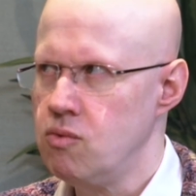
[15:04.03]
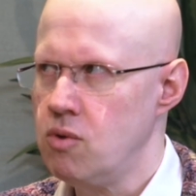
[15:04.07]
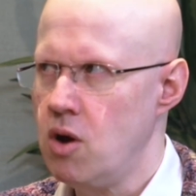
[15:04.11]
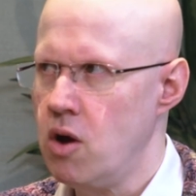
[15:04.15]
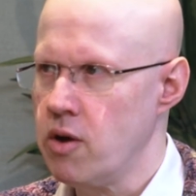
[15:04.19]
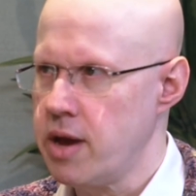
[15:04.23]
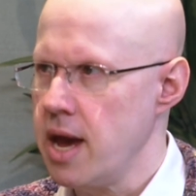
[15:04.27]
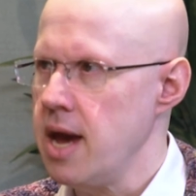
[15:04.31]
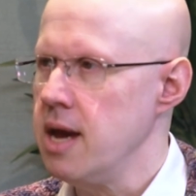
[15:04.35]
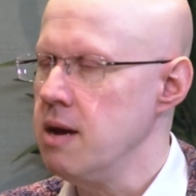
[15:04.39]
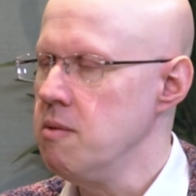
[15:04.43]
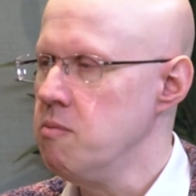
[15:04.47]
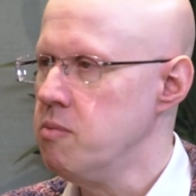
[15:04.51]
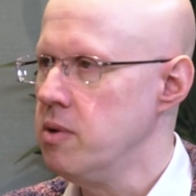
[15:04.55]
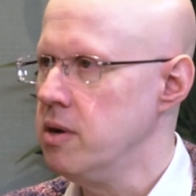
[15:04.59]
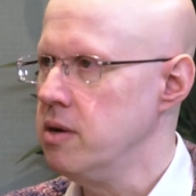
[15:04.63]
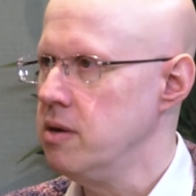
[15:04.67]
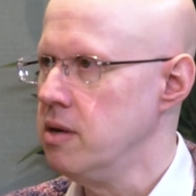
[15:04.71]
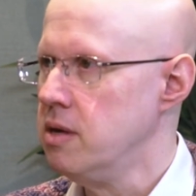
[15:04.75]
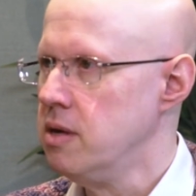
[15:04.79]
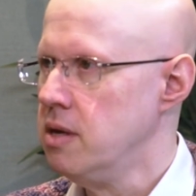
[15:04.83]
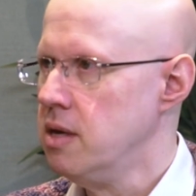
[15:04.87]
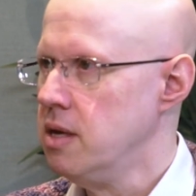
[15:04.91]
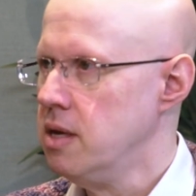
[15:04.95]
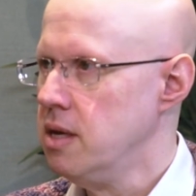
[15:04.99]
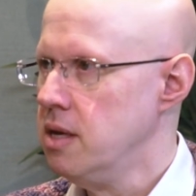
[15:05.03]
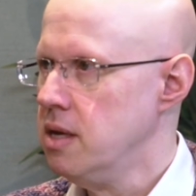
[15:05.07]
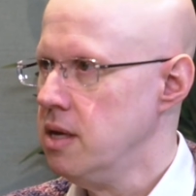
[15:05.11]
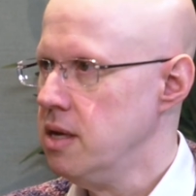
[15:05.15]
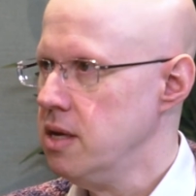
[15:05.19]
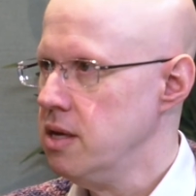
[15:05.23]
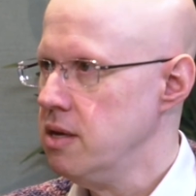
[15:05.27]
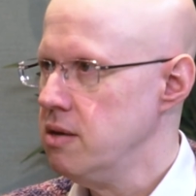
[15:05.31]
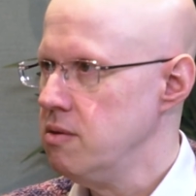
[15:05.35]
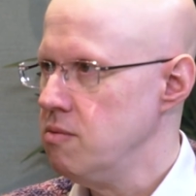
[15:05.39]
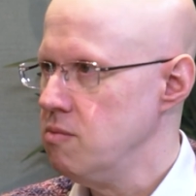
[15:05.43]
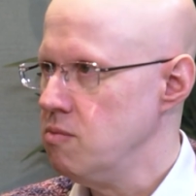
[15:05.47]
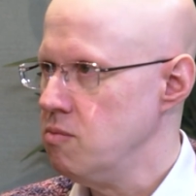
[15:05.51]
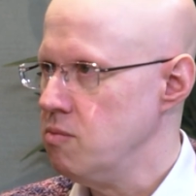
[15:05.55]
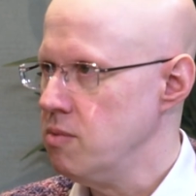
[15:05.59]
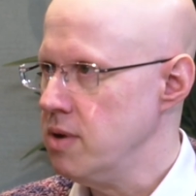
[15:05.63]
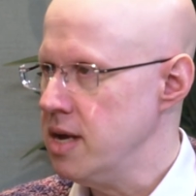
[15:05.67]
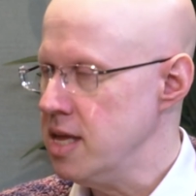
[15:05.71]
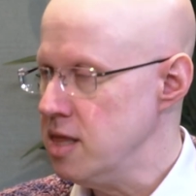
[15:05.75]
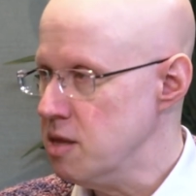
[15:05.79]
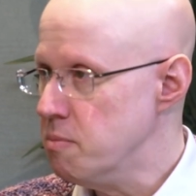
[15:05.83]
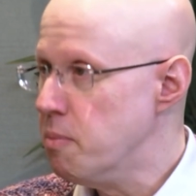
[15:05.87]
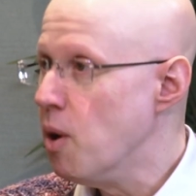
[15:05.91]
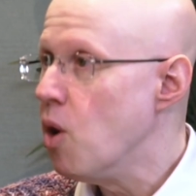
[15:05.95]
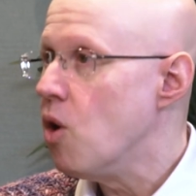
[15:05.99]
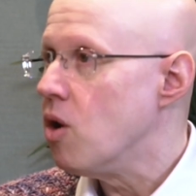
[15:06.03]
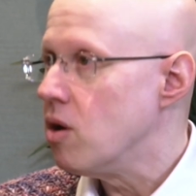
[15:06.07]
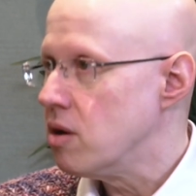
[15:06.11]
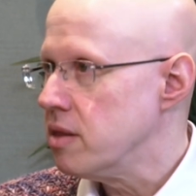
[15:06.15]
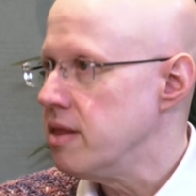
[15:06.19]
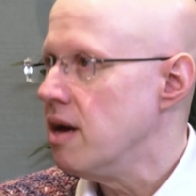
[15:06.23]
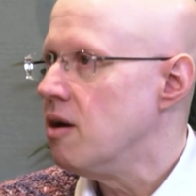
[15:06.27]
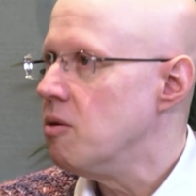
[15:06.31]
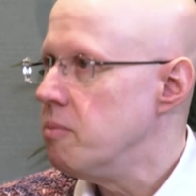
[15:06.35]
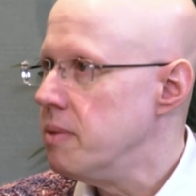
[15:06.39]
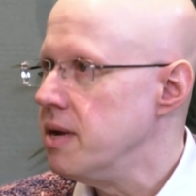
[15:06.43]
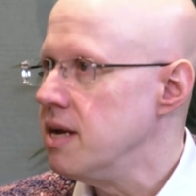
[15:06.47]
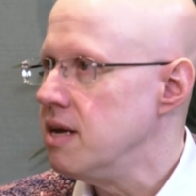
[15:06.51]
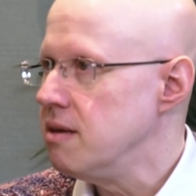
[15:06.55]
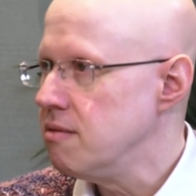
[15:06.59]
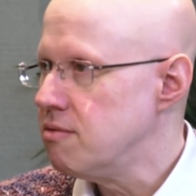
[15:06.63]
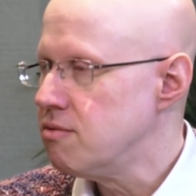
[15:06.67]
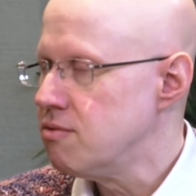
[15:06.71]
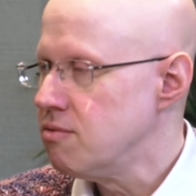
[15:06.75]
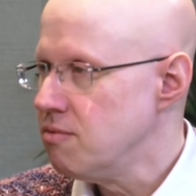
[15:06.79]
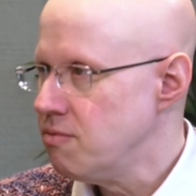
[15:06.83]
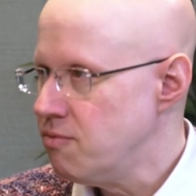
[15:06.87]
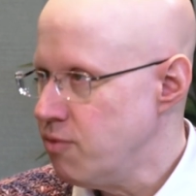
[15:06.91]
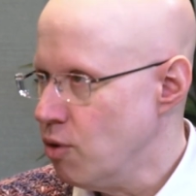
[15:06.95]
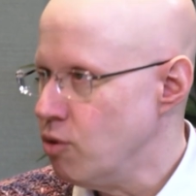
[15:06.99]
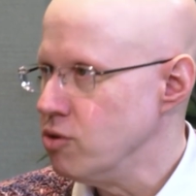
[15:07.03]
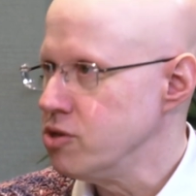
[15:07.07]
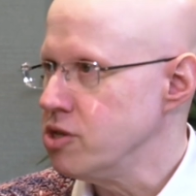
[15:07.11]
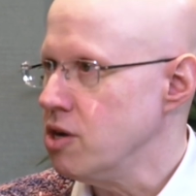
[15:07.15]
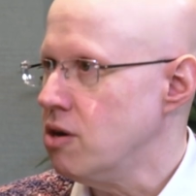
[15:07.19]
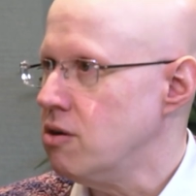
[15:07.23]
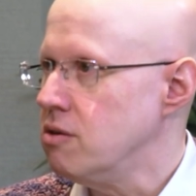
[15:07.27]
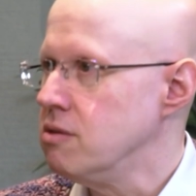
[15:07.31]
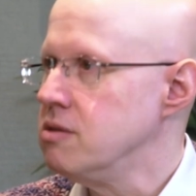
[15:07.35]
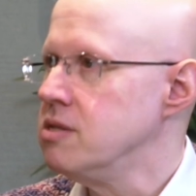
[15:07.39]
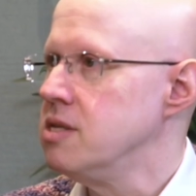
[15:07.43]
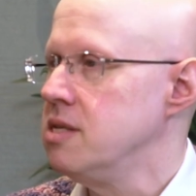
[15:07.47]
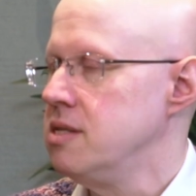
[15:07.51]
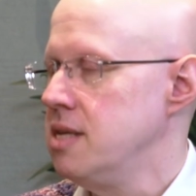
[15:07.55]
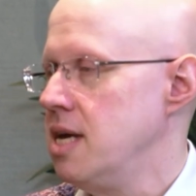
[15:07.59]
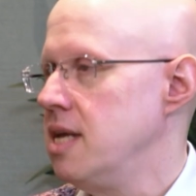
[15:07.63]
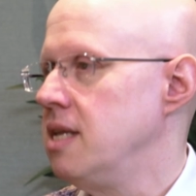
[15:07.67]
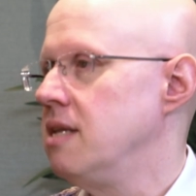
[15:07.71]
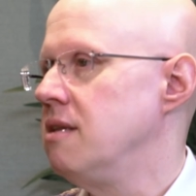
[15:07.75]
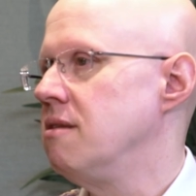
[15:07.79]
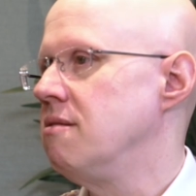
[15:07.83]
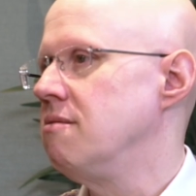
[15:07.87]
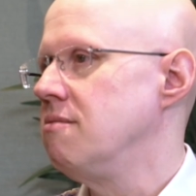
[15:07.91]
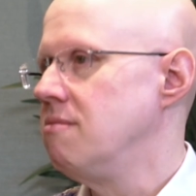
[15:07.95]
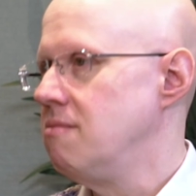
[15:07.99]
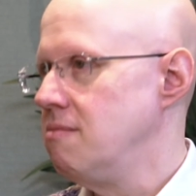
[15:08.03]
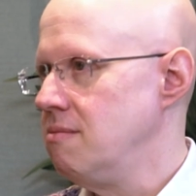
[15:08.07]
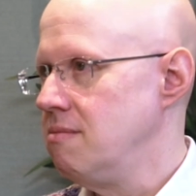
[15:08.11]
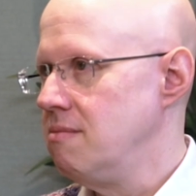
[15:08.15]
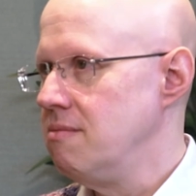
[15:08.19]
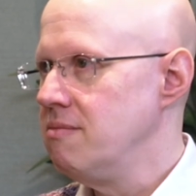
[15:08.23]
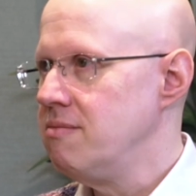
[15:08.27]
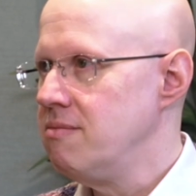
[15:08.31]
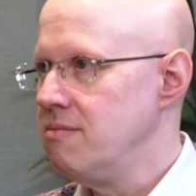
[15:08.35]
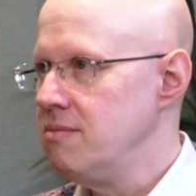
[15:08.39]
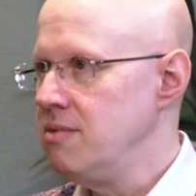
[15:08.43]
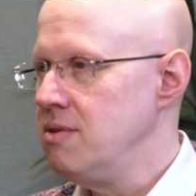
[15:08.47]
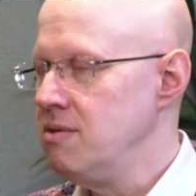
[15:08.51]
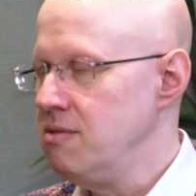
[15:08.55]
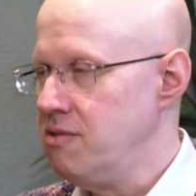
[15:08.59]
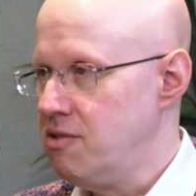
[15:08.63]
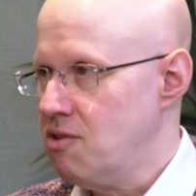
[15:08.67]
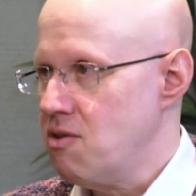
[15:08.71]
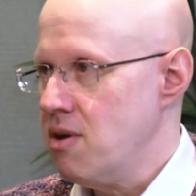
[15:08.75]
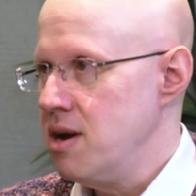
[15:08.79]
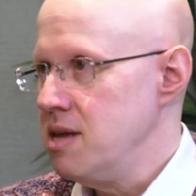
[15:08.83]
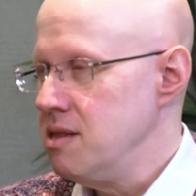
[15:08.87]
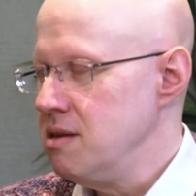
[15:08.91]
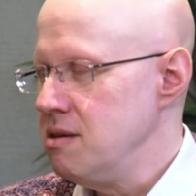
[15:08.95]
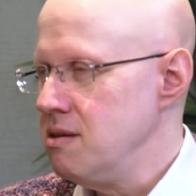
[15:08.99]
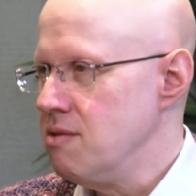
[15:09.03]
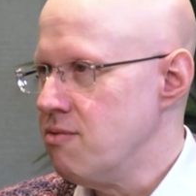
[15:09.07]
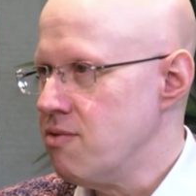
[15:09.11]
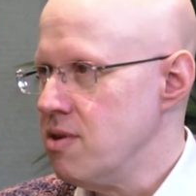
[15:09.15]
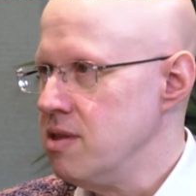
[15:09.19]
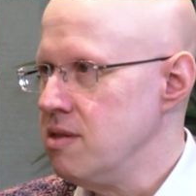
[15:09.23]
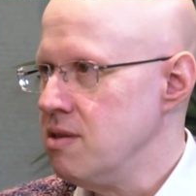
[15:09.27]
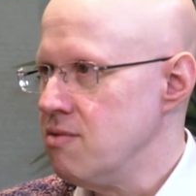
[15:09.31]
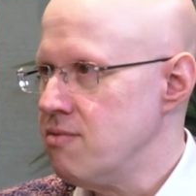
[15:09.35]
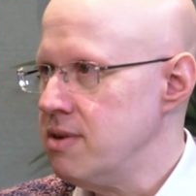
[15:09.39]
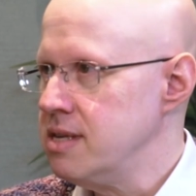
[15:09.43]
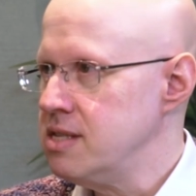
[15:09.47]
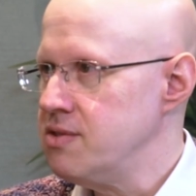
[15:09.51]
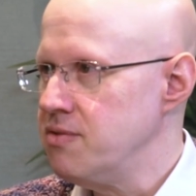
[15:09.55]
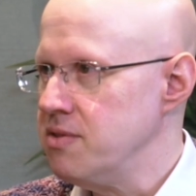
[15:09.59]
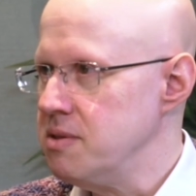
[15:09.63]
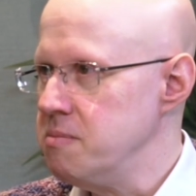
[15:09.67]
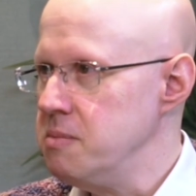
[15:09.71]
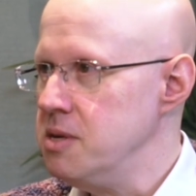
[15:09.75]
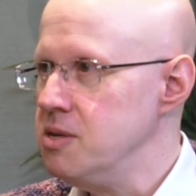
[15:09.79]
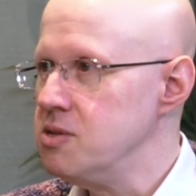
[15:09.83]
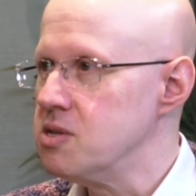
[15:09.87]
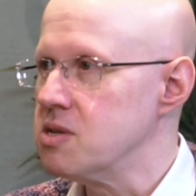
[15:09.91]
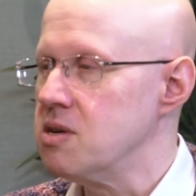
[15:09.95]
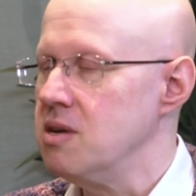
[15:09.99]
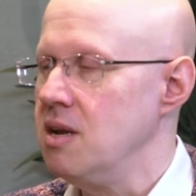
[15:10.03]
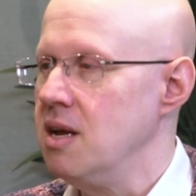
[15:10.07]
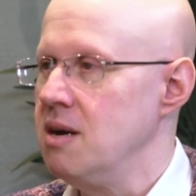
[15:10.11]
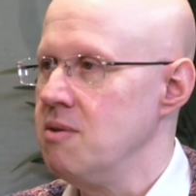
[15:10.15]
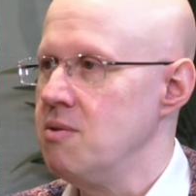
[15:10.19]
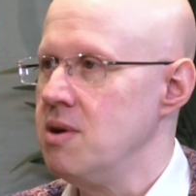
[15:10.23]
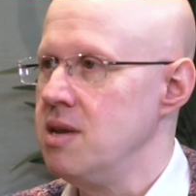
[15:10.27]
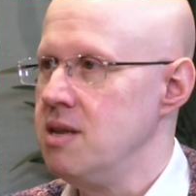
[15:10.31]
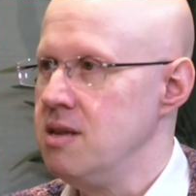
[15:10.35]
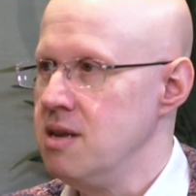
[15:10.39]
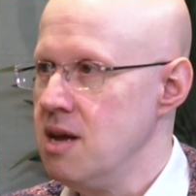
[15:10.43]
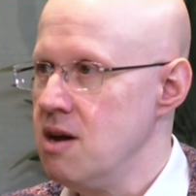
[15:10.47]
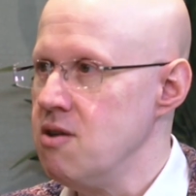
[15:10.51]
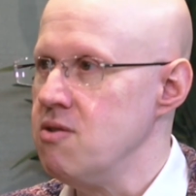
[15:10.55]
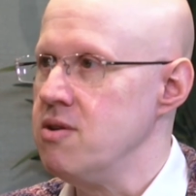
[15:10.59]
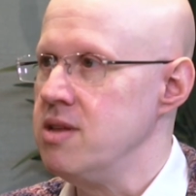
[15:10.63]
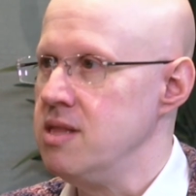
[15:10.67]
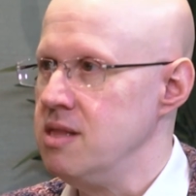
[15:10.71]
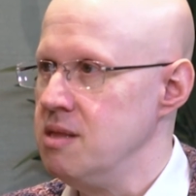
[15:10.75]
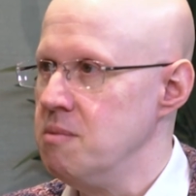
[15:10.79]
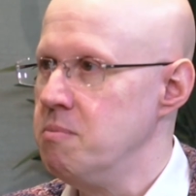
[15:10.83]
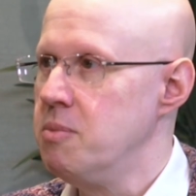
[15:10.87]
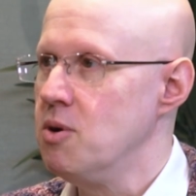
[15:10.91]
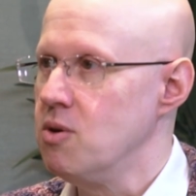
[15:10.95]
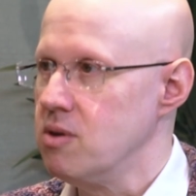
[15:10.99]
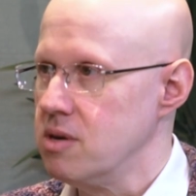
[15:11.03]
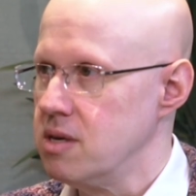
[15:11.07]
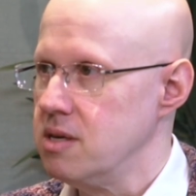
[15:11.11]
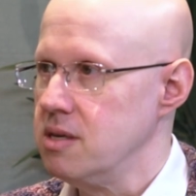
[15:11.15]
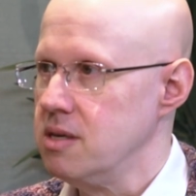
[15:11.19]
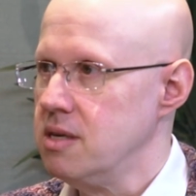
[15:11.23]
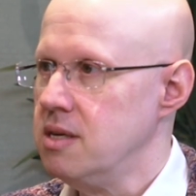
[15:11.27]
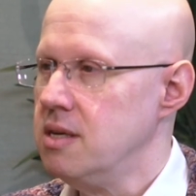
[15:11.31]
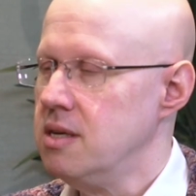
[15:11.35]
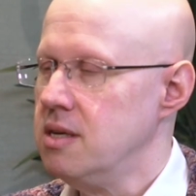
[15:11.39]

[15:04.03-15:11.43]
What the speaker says: okay, but in the book, there'll be 4 songs. And then it's great that you've written the rest for the musical. I went, no, in the book,